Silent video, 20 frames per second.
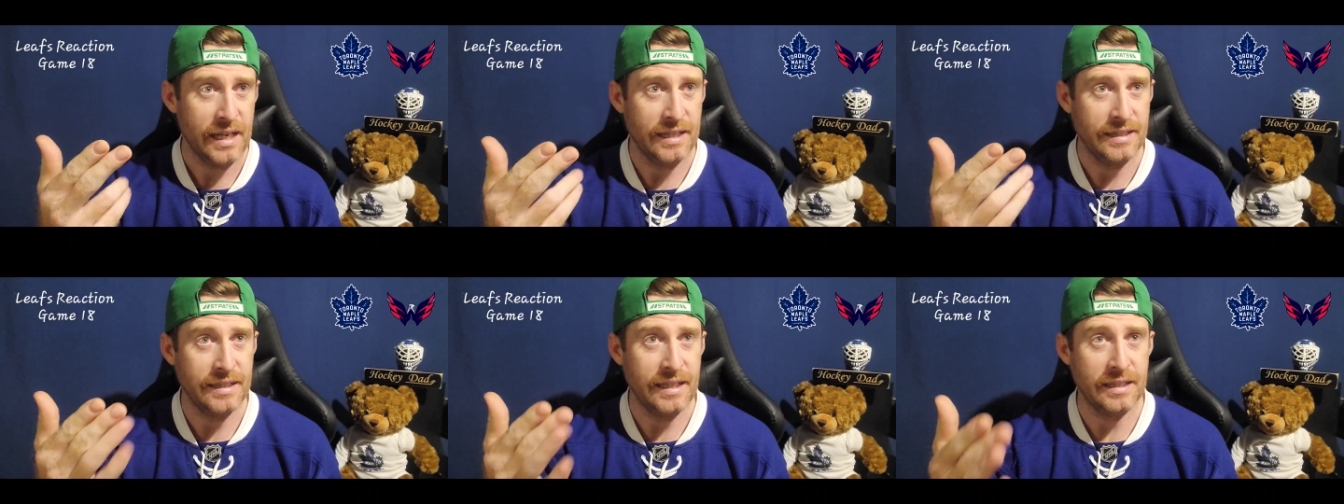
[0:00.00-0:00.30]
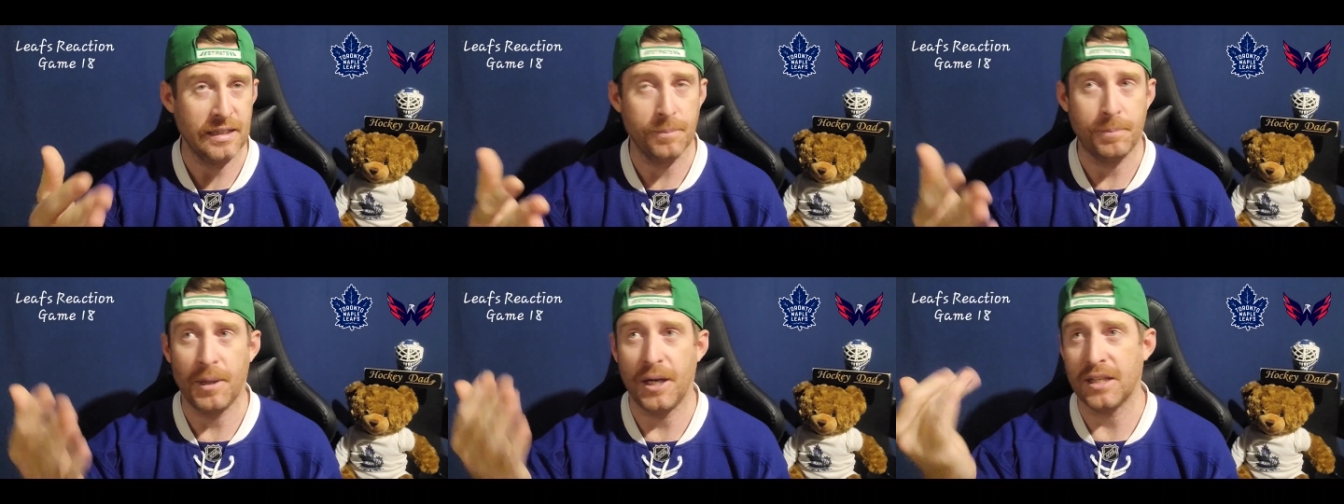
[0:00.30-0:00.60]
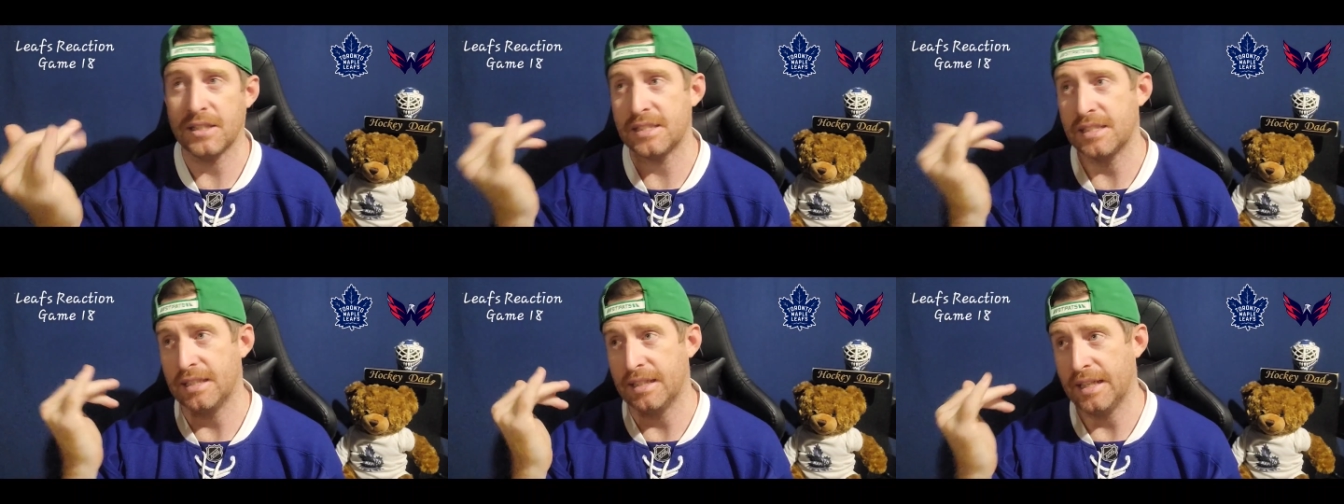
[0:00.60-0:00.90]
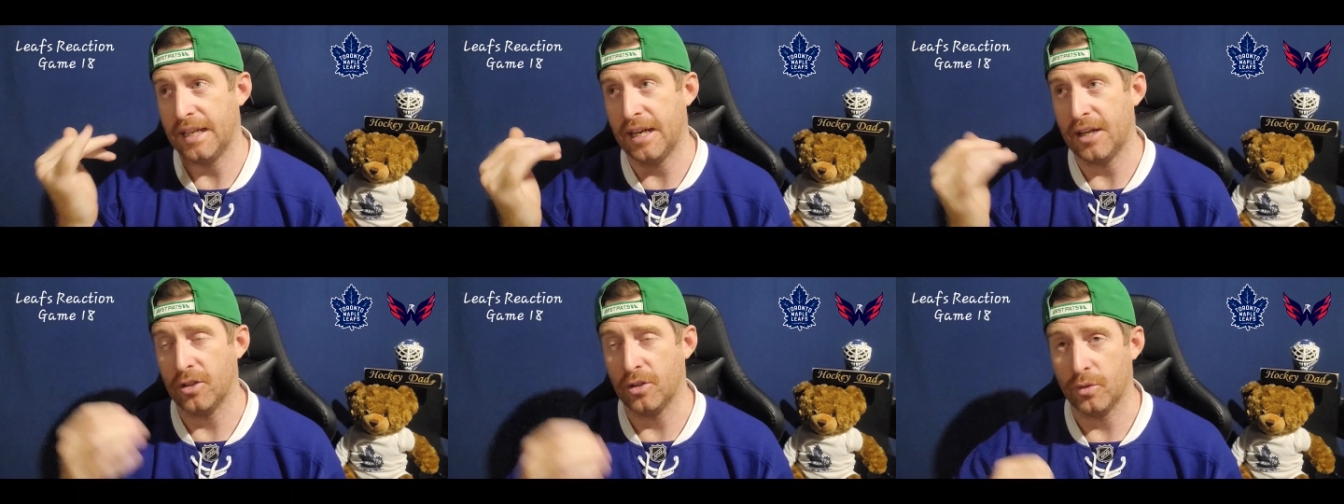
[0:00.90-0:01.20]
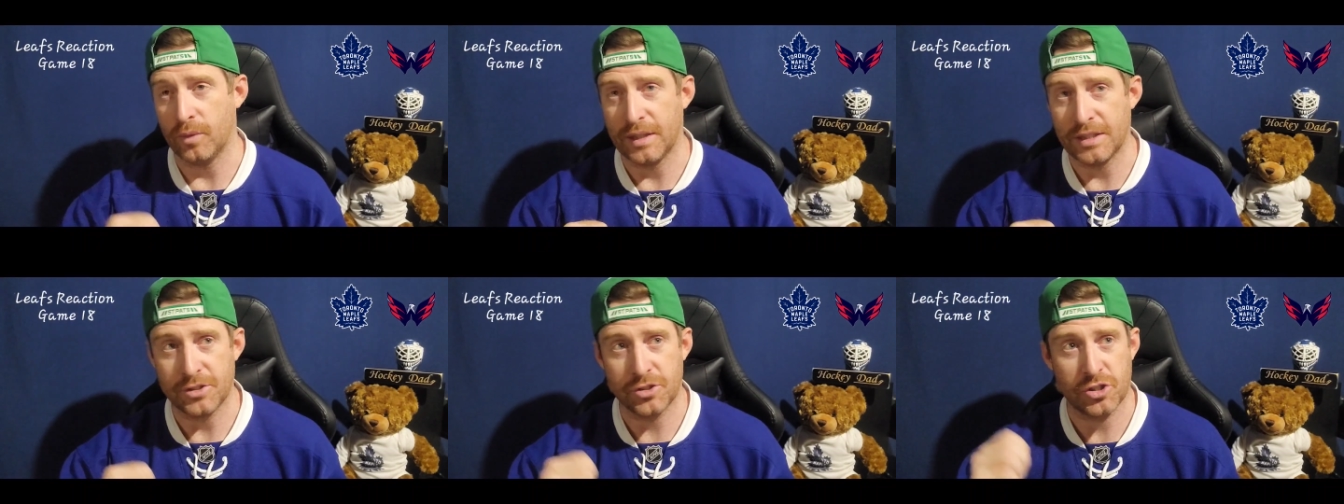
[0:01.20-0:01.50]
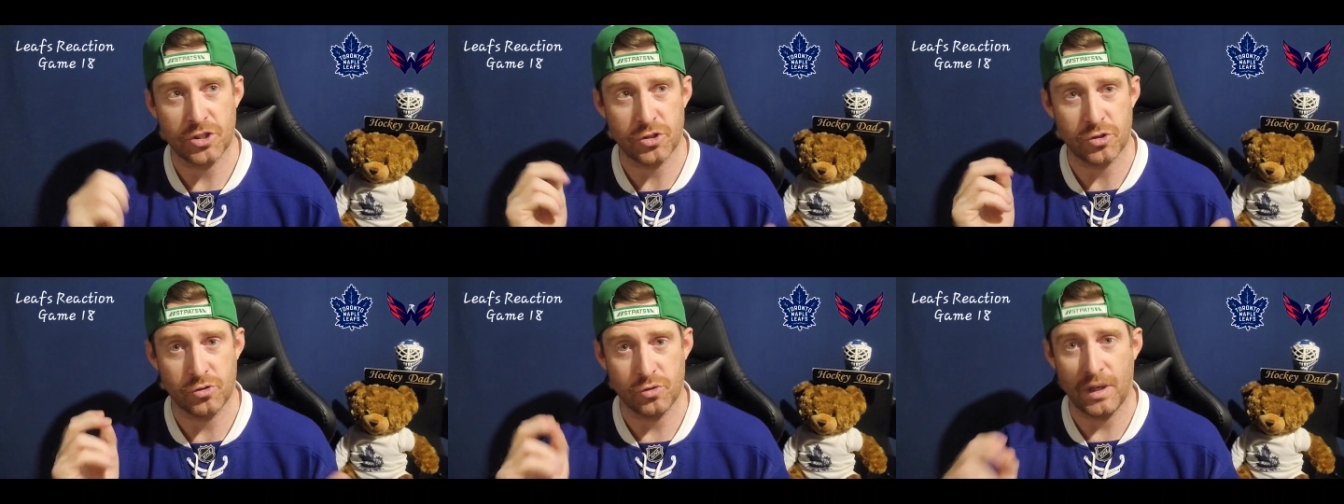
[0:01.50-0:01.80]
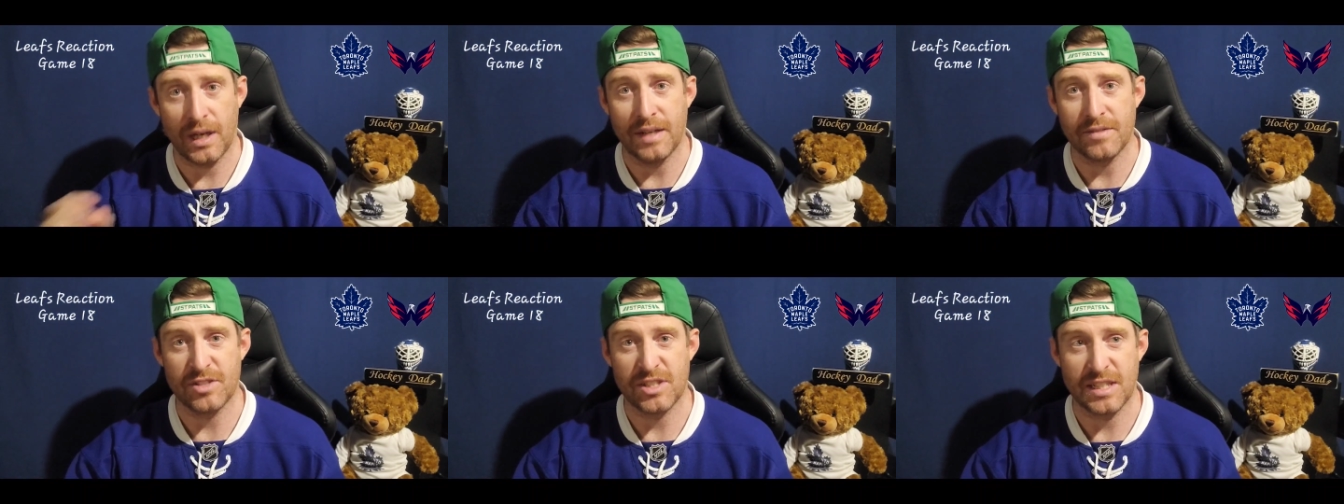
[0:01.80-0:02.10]
and then the puck's in the air and Lorentz just
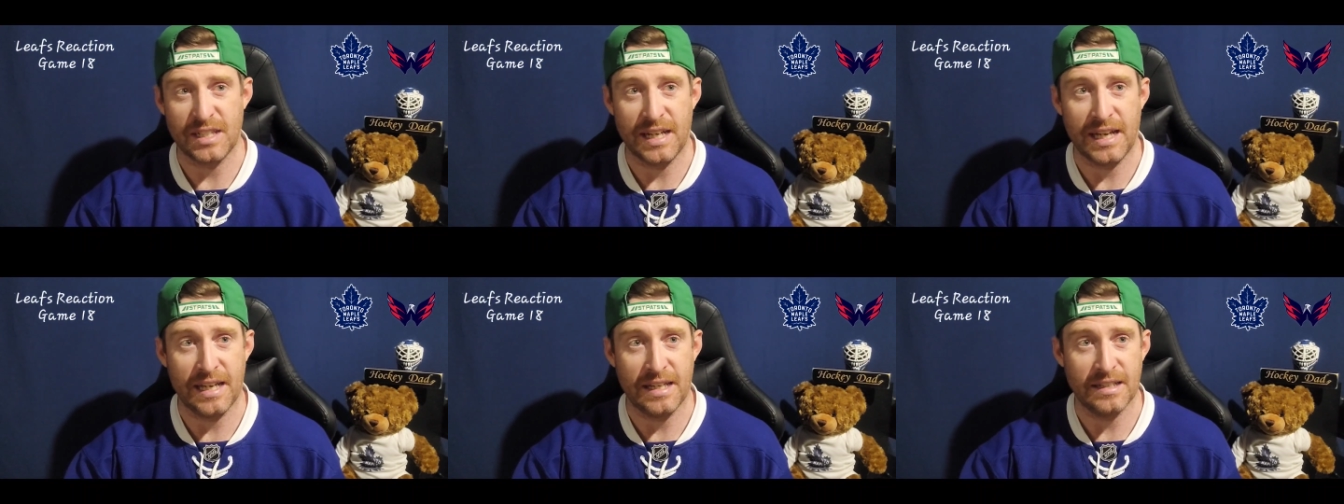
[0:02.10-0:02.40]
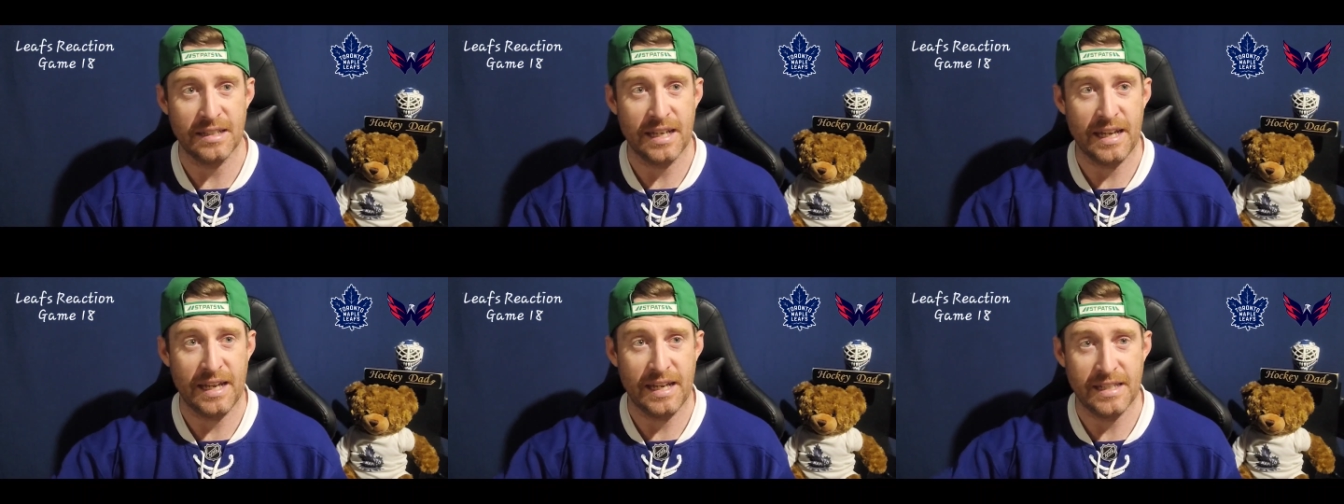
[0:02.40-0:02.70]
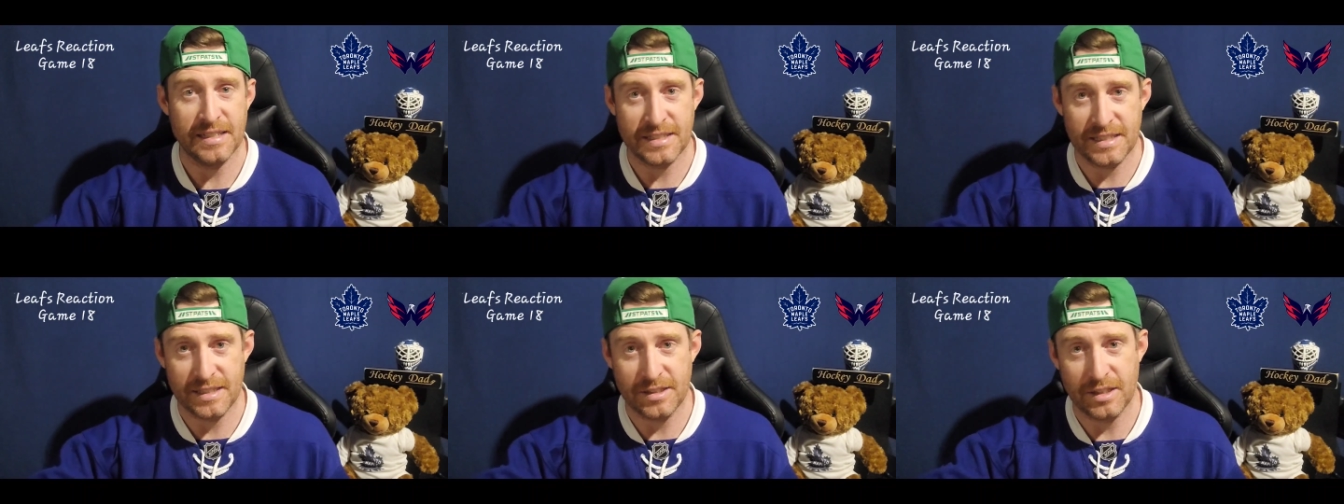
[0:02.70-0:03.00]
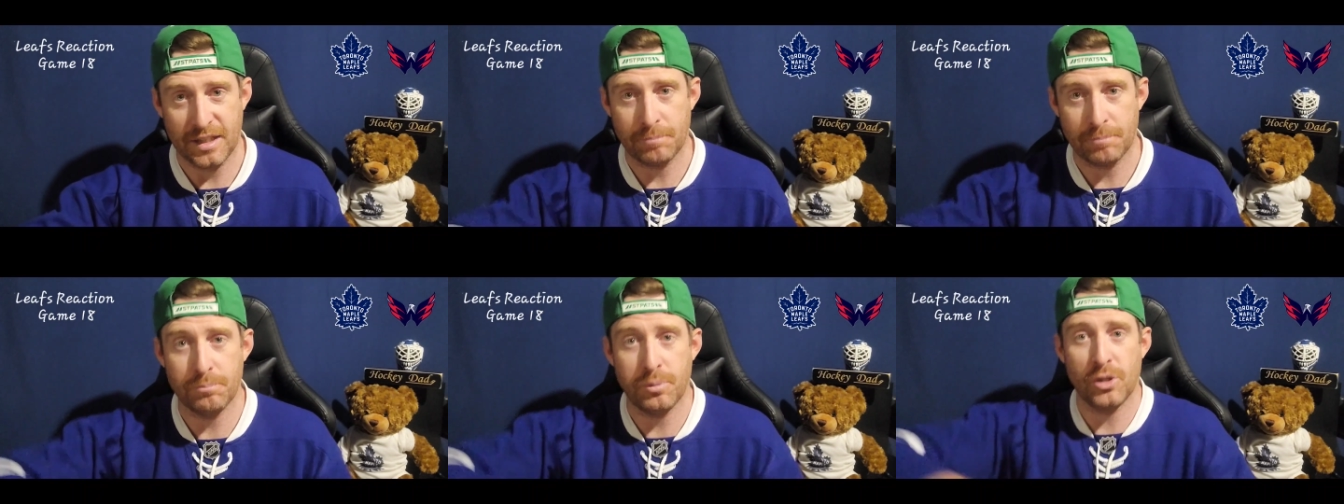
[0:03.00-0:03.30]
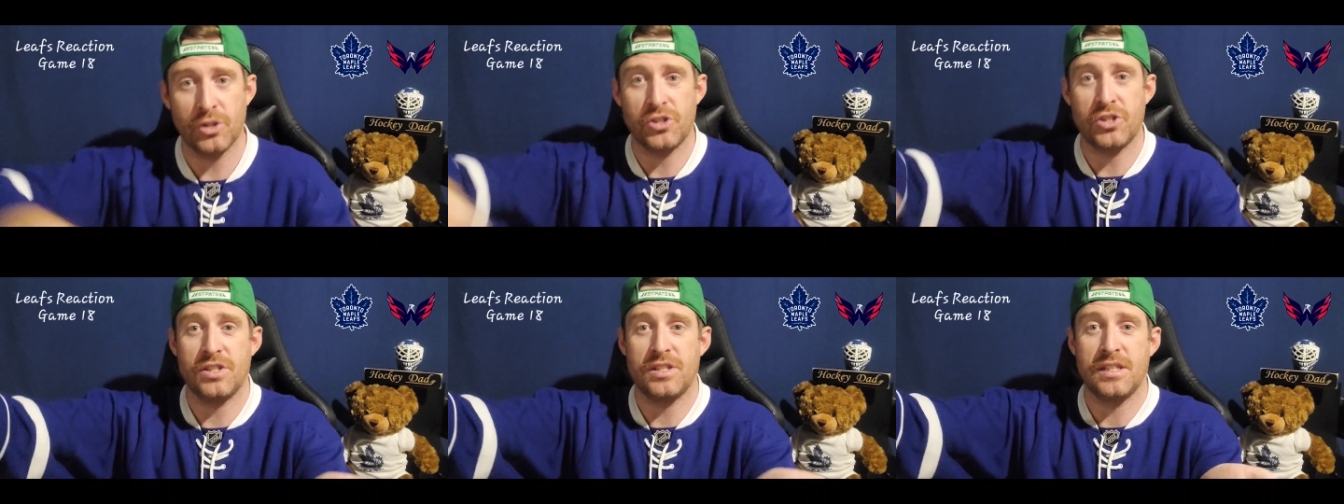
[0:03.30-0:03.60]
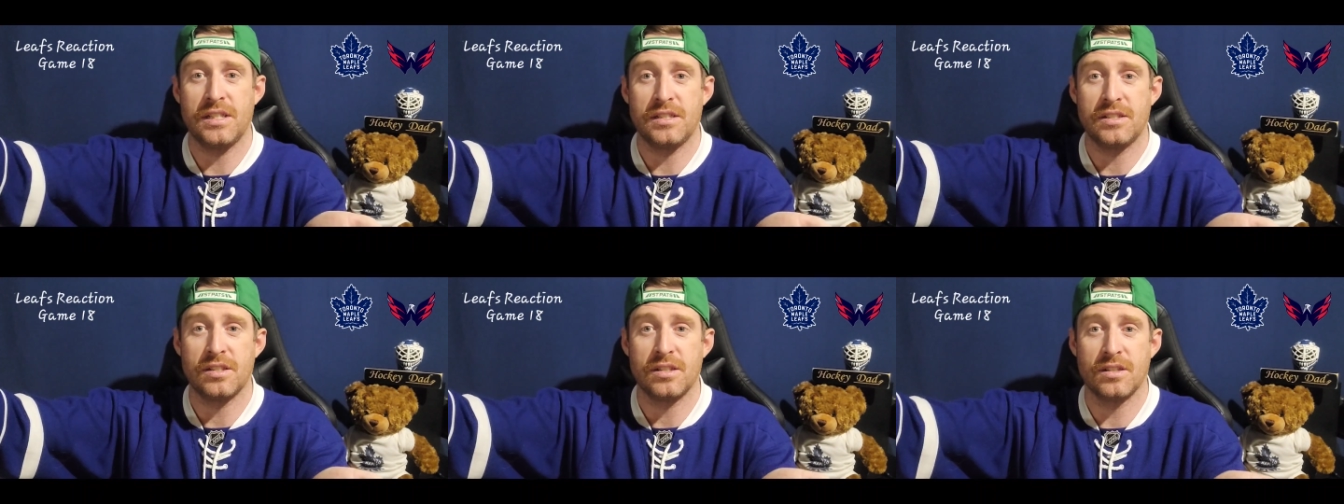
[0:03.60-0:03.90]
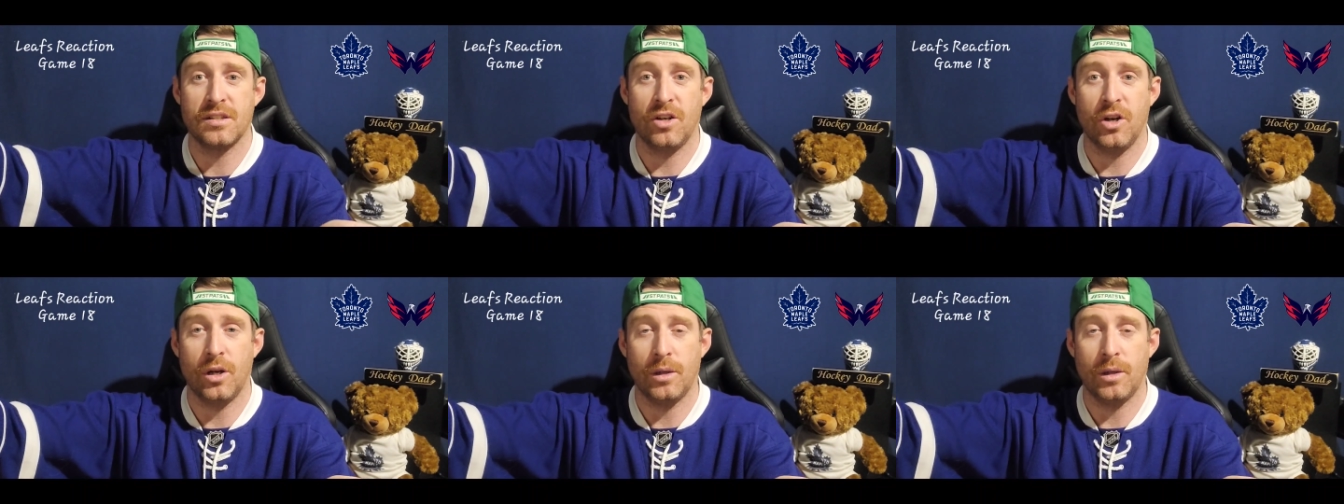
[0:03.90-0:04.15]
drives the net and he like pushes his